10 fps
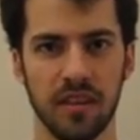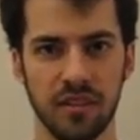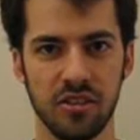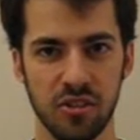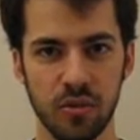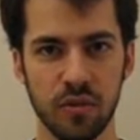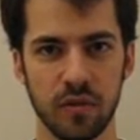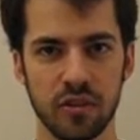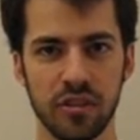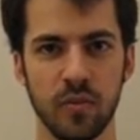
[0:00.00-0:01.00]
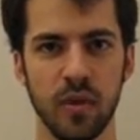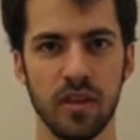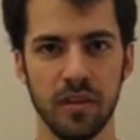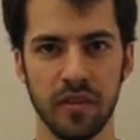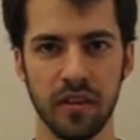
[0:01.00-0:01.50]
This universe that we
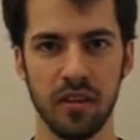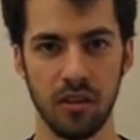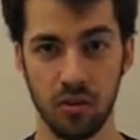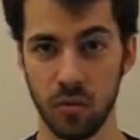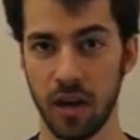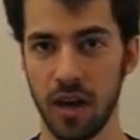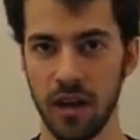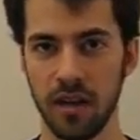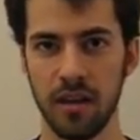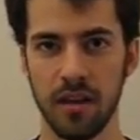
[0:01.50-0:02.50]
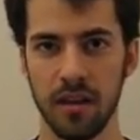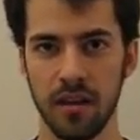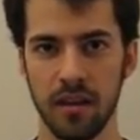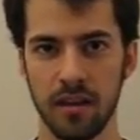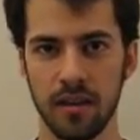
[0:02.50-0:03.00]
live in, you and I,
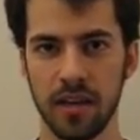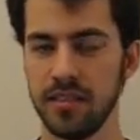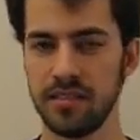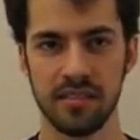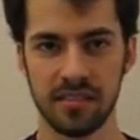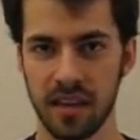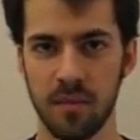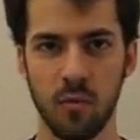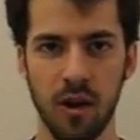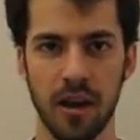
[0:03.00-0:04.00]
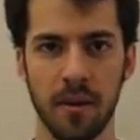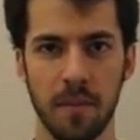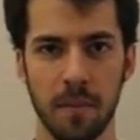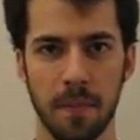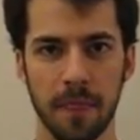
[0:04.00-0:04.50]
it's the same way.
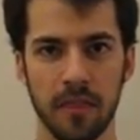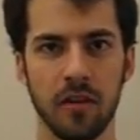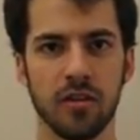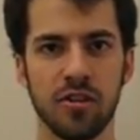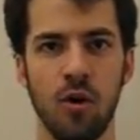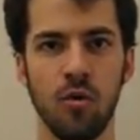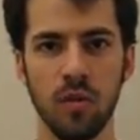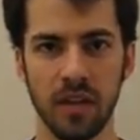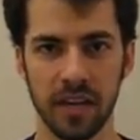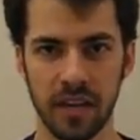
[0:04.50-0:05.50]
There is only